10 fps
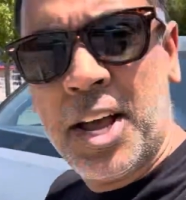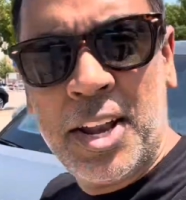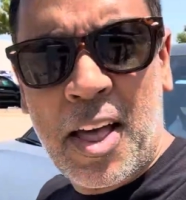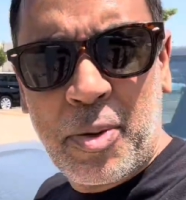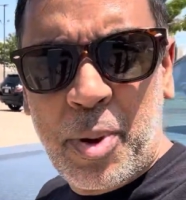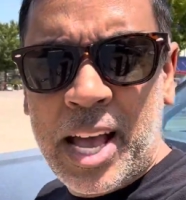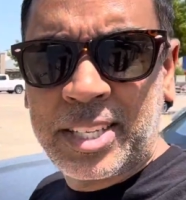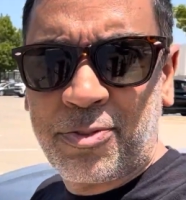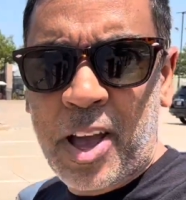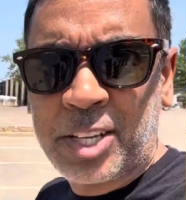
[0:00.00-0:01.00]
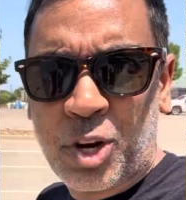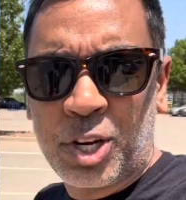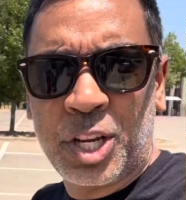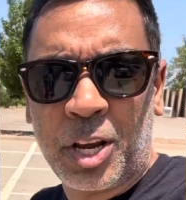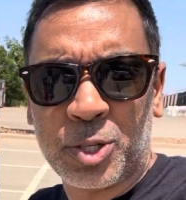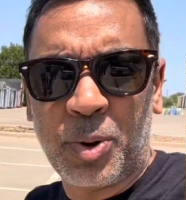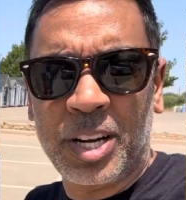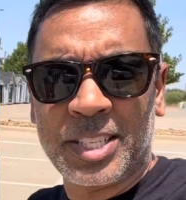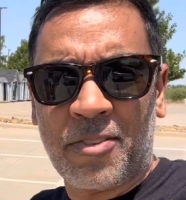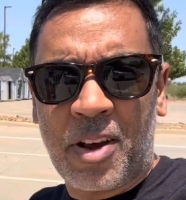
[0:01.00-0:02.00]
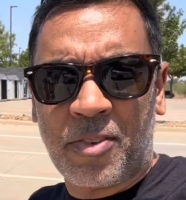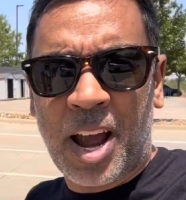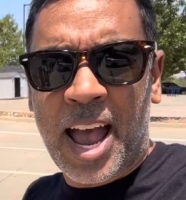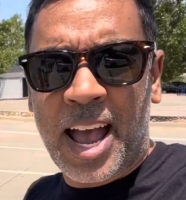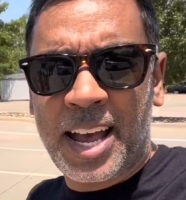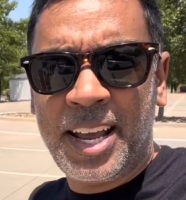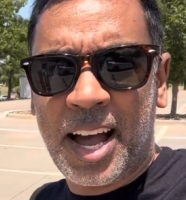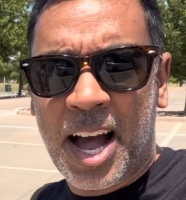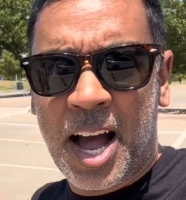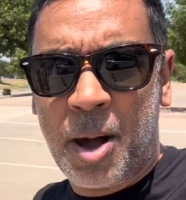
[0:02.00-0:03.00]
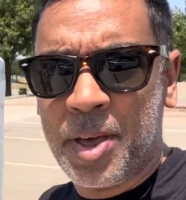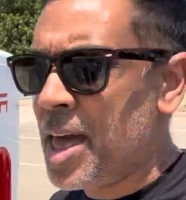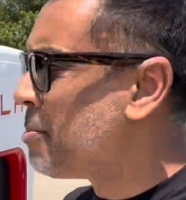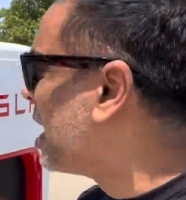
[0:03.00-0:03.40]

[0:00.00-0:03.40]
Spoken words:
not the best fast charging experience I've ever had. And that may